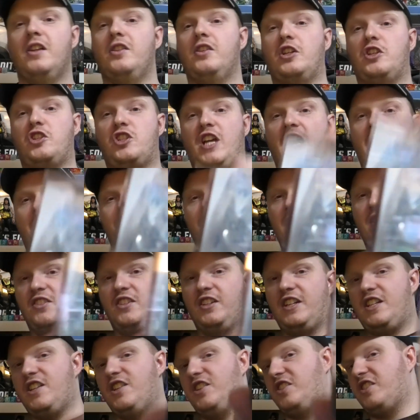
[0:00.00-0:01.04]
The champion's
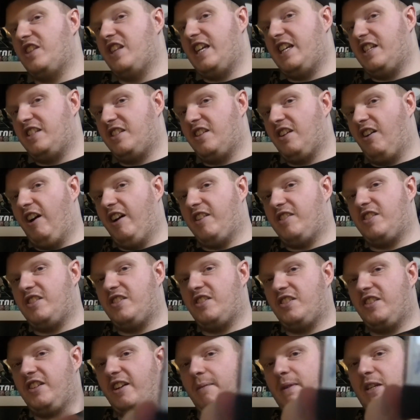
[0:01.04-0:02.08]
going to use these dice.
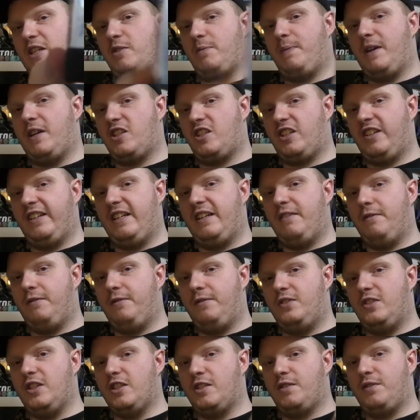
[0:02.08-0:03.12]
This is going to be specially
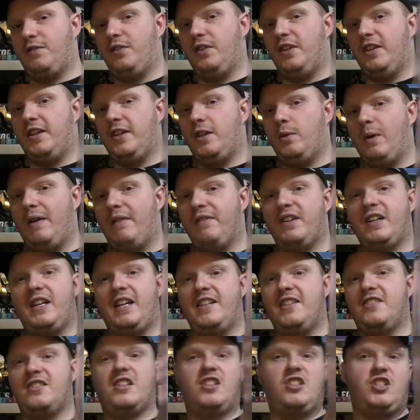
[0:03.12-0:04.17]
just for whoever
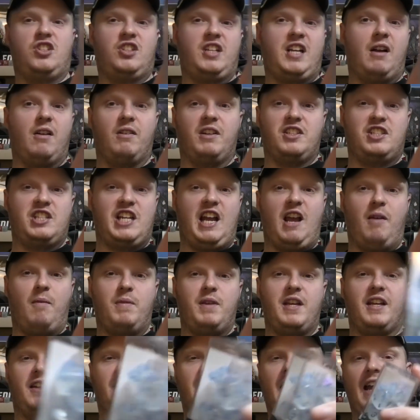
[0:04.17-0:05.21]
is the current
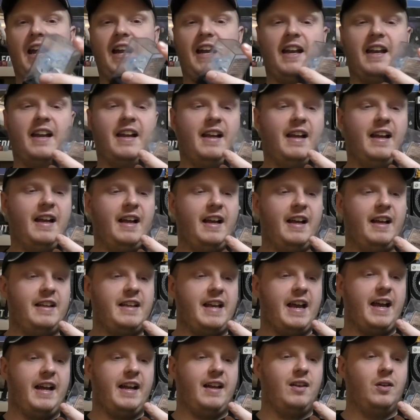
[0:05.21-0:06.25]
champion. And
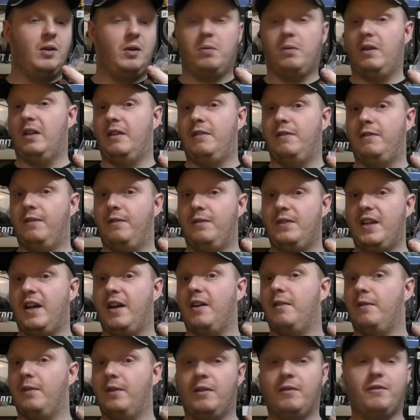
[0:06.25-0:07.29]
yeah,
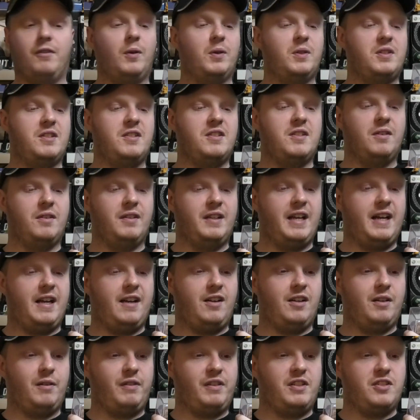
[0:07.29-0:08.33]
looking forward to doing that
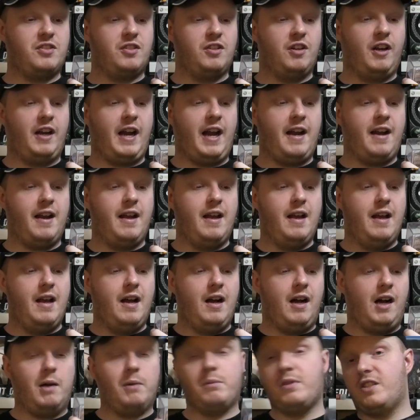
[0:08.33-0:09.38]
hopefully soon. And
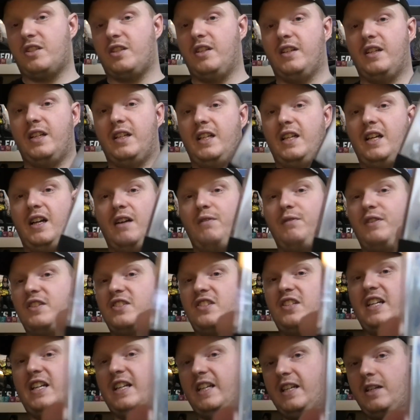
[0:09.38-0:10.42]
I'm just going to, if I
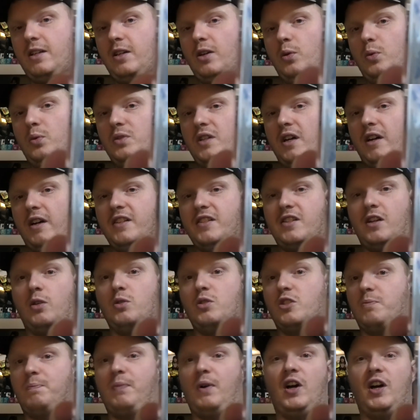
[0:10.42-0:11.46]
see any cool dice, I'll
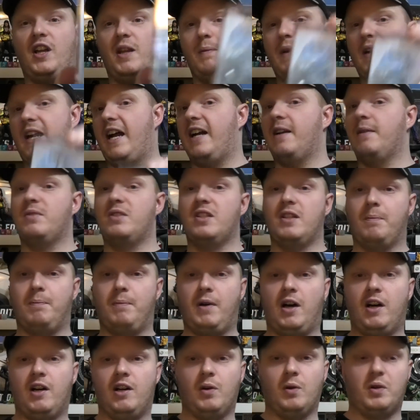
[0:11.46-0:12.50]
just buy them and add them to the
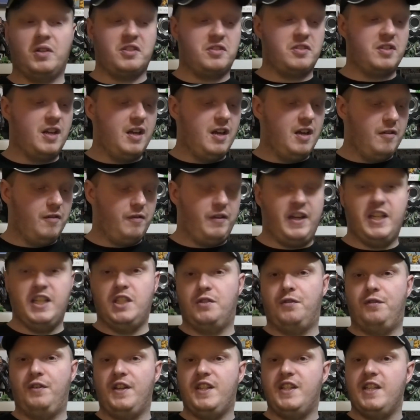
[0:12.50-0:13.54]
pile. Because for
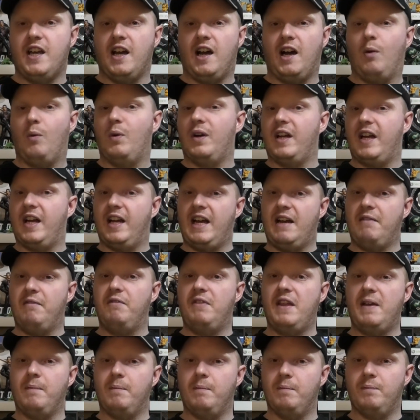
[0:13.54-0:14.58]
each figure, I want to have
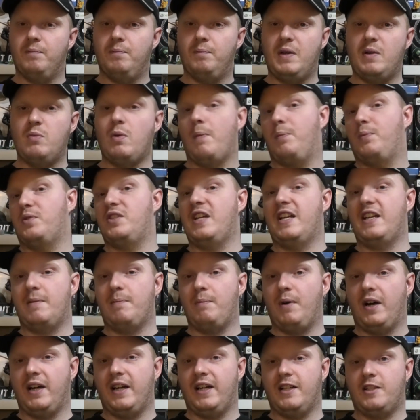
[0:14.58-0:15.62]
them be represented
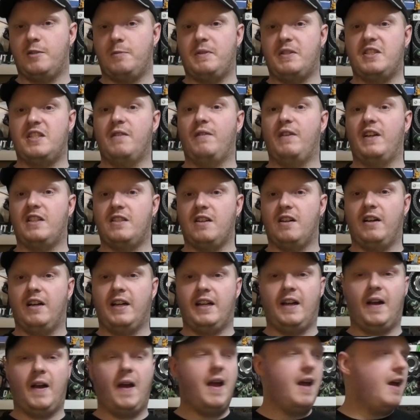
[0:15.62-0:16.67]
by a specific
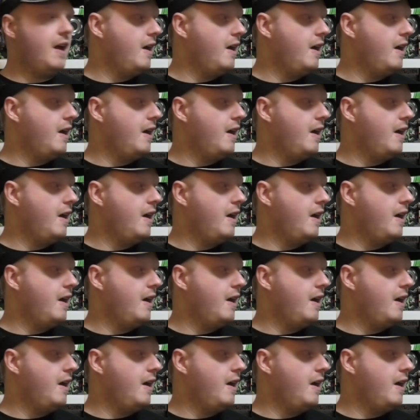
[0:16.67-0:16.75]
die.